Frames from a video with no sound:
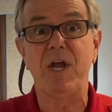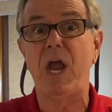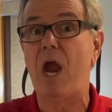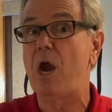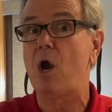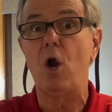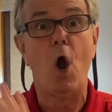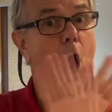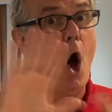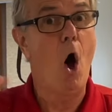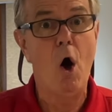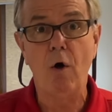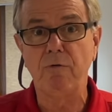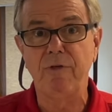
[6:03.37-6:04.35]
care,
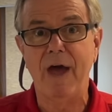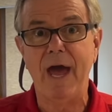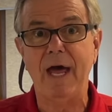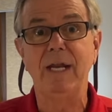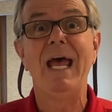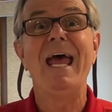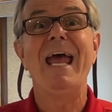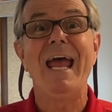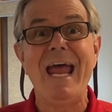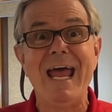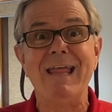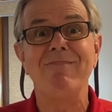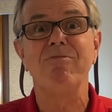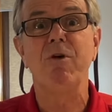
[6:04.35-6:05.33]
all that
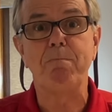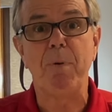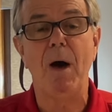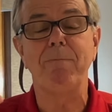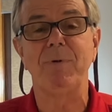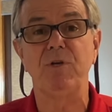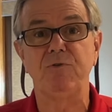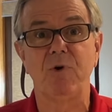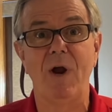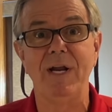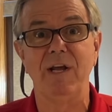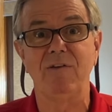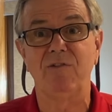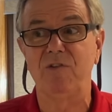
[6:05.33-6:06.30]
in the puppy
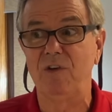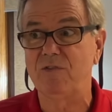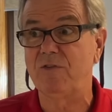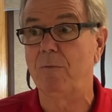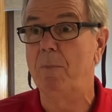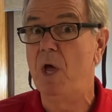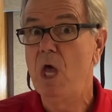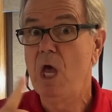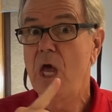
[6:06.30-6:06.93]
training system.